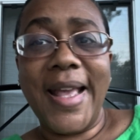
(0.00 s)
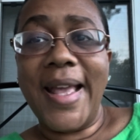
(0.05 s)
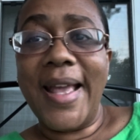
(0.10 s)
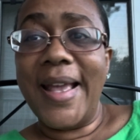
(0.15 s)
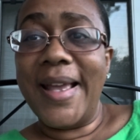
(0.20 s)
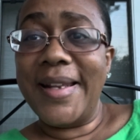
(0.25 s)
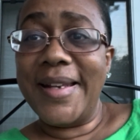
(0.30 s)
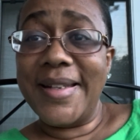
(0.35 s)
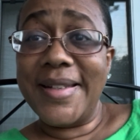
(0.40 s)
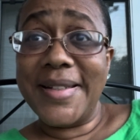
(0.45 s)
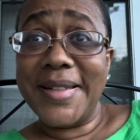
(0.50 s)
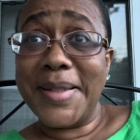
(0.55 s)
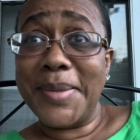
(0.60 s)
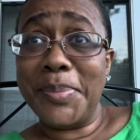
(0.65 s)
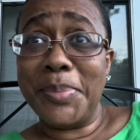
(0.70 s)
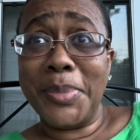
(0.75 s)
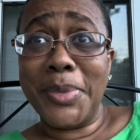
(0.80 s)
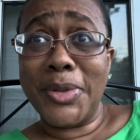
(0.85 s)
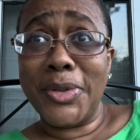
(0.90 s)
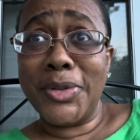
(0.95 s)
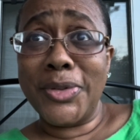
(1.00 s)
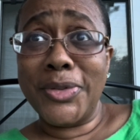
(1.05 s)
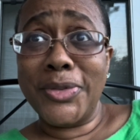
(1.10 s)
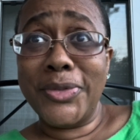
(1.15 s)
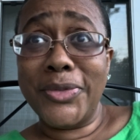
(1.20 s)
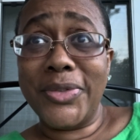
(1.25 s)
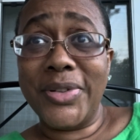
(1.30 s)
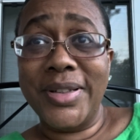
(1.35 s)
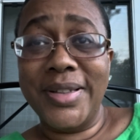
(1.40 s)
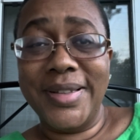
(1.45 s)
and it didn't
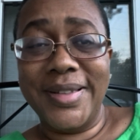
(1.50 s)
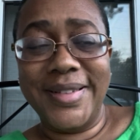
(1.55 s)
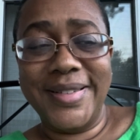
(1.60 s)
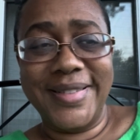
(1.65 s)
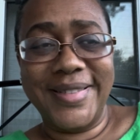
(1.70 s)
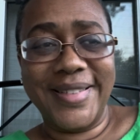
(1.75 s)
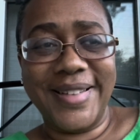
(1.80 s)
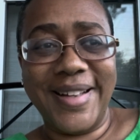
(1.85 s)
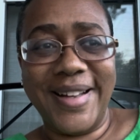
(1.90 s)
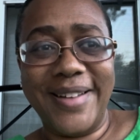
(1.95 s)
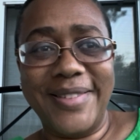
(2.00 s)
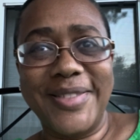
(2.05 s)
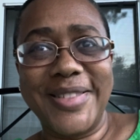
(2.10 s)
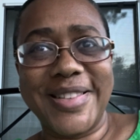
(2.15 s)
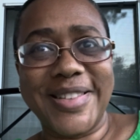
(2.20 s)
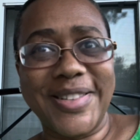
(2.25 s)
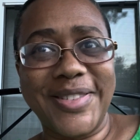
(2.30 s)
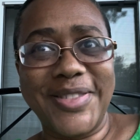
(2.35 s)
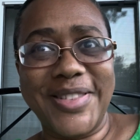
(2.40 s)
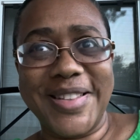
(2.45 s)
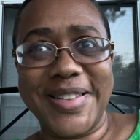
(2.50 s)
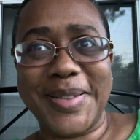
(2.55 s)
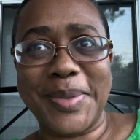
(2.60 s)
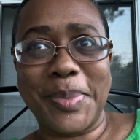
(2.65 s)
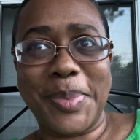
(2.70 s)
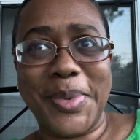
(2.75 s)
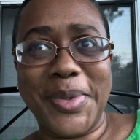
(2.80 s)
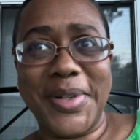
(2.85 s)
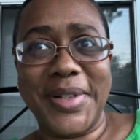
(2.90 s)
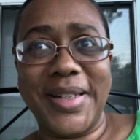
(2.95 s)
move. I was so
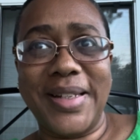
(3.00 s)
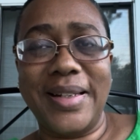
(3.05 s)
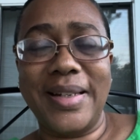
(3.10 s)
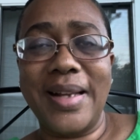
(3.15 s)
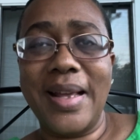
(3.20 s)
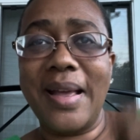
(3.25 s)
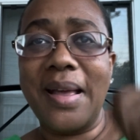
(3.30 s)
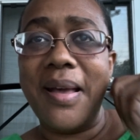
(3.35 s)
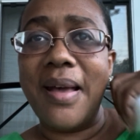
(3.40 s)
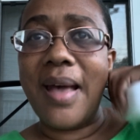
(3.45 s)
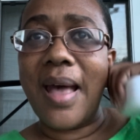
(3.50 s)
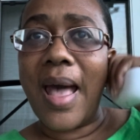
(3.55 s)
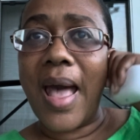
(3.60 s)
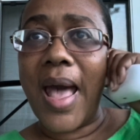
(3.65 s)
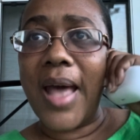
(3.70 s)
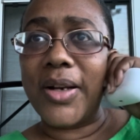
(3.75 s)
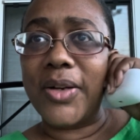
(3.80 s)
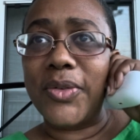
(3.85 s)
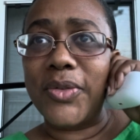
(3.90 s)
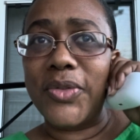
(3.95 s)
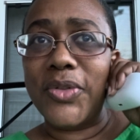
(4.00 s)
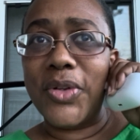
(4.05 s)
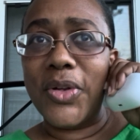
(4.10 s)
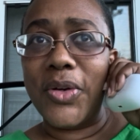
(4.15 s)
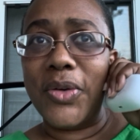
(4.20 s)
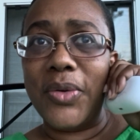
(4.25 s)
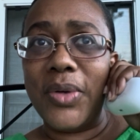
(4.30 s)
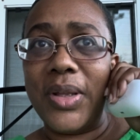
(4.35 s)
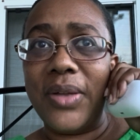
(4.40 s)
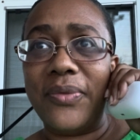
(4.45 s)
disappointed. I don't
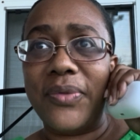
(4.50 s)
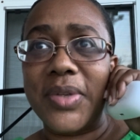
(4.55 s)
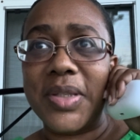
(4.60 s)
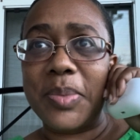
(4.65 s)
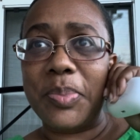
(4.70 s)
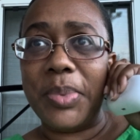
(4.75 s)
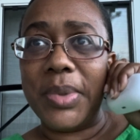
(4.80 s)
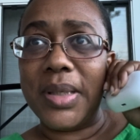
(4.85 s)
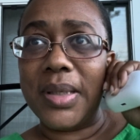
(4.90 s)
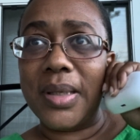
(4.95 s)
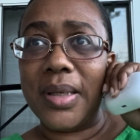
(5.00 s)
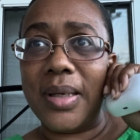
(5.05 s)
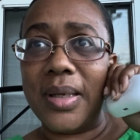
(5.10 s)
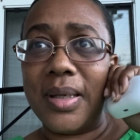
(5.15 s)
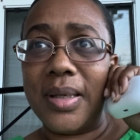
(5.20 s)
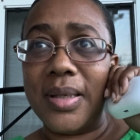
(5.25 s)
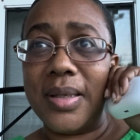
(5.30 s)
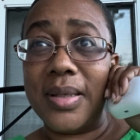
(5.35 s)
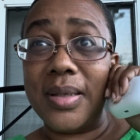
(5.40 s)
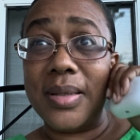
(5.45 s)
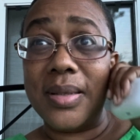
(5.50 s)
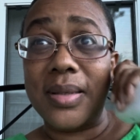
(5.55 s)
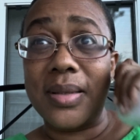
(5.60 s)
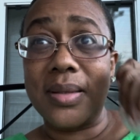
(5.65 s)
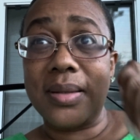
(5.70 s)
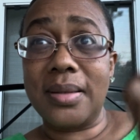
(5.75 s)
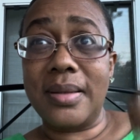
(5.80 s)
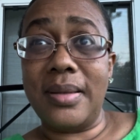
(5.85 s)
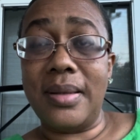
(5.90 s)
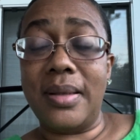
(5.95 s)
know if it's
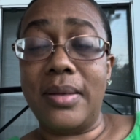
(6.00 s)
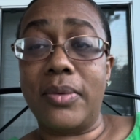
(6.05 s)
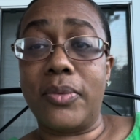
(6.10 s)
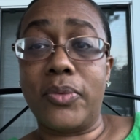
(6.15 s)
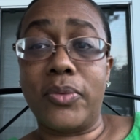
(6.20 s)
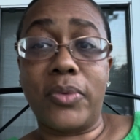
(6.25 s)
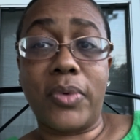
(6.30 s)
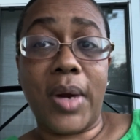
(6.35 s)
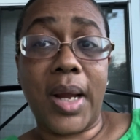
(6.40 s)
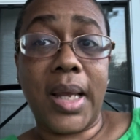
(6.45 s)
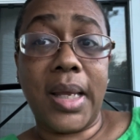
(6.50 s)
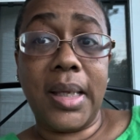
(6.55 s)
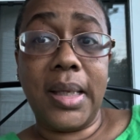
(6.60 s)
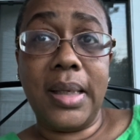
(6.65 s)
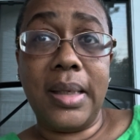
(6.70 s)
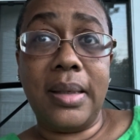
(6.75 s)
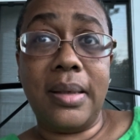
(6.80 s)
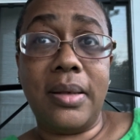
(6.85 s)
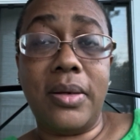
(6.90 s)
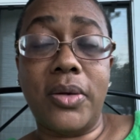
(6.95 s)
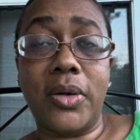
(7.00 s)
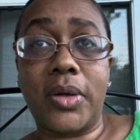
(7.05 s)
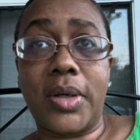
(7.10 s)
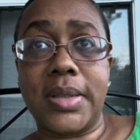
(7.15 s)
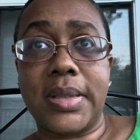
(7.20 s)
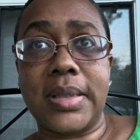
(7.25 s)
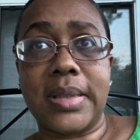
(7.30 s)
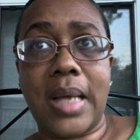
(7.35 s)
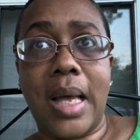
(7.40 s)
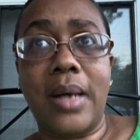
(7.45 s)
because the rain, you know,
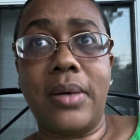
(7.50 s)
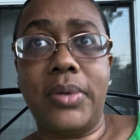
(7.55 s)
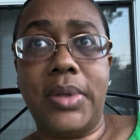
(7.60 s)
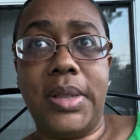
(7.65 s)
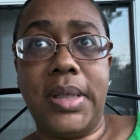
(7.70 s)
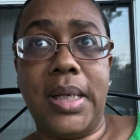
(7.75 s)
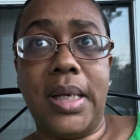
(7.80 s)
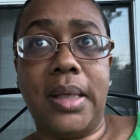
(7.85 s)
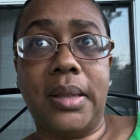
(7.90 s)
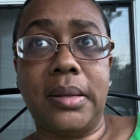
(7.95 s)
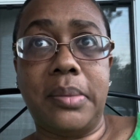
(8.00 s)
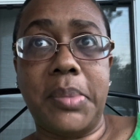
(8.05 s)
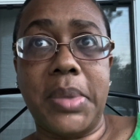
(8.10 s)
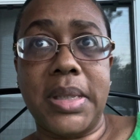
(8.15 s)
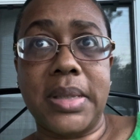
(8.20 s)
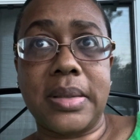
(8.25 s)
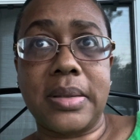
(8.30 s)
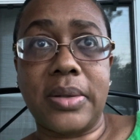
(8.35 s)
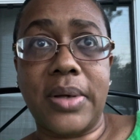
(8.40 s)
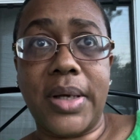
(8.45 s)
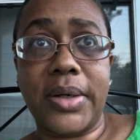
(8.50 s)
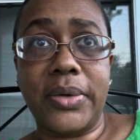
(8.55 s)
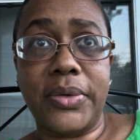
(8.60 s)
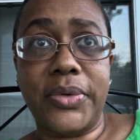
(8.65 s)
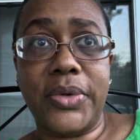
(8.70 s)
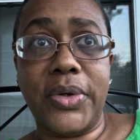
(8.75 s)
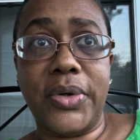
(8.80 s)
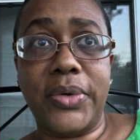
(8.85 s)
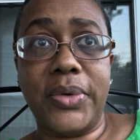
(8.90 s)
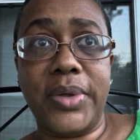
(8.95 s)
because it's out in the elements. So I don't
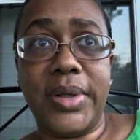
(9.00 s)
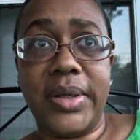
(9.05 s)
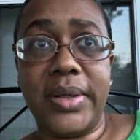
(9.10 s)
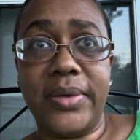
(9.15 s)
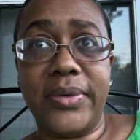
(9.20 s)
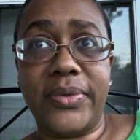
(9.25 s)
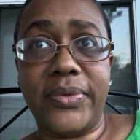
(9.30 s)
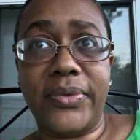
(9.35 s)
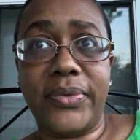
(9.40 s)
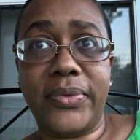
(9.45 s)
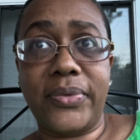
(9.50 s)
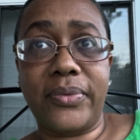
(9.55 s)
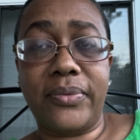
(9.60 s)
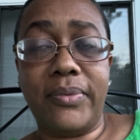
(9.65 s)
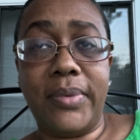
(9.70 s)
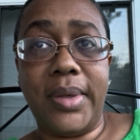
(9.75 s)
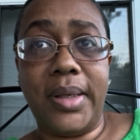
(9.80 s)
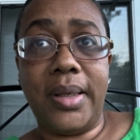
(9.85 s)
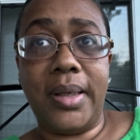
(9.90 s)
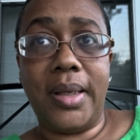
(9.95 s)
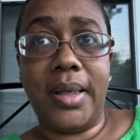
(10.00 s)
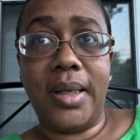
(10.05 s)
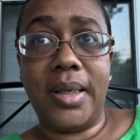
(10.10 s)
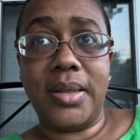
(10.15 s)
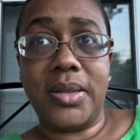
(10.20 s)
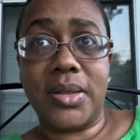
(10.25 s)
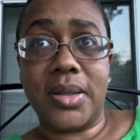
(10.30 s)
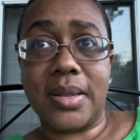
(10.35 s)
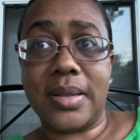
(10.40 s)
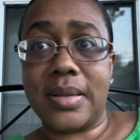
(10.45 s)
know if it
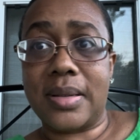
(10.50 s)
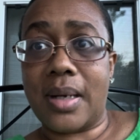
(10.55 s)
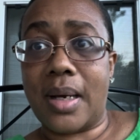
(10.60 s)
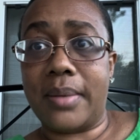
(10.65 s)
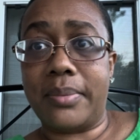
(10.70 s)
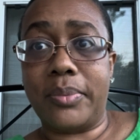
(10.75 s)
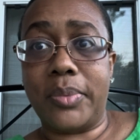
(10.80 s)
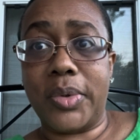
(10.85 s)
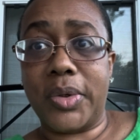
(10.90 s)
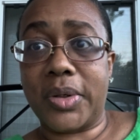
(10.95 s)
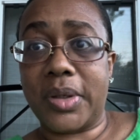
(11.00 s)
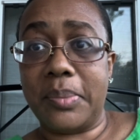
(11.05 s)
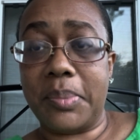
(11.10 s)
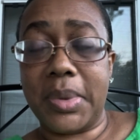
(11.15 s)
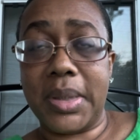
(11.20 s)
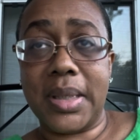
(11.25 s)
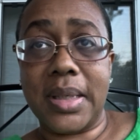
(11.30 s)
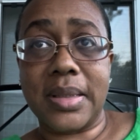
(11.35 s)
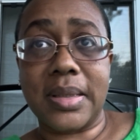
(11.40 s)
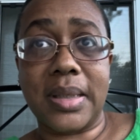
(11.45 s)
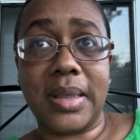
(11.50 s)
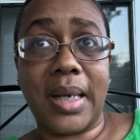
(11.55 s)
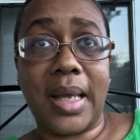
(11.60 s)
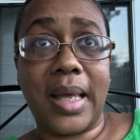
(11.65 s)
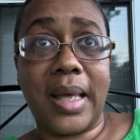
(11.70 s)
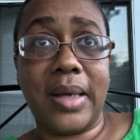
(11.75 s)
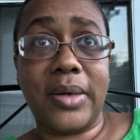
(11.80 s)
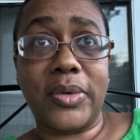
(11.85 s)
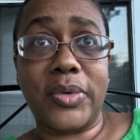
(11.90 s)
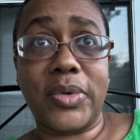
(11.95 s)
just stopped working because of
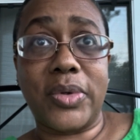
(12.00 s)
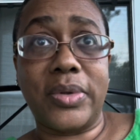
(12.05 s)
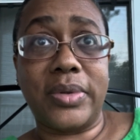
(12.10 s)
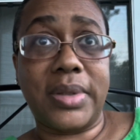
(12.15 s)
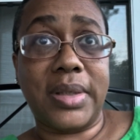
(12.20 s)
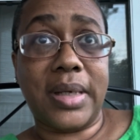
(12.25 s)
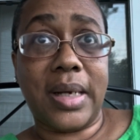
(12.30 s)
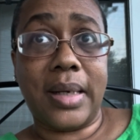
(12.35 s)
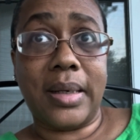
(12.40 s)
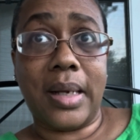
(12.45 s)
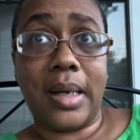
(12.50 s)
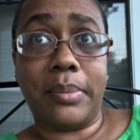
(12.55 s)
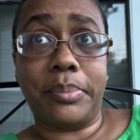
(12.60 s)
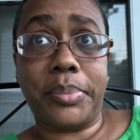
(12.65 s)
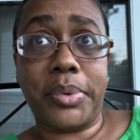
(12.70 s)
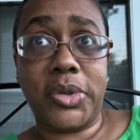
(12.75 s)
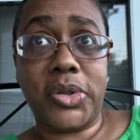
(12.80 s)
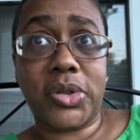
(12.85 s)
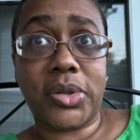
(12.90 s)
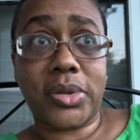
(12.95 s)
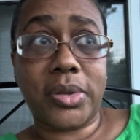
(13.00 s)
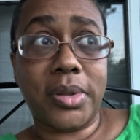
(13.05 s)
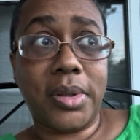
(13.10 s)
that, or did I not push?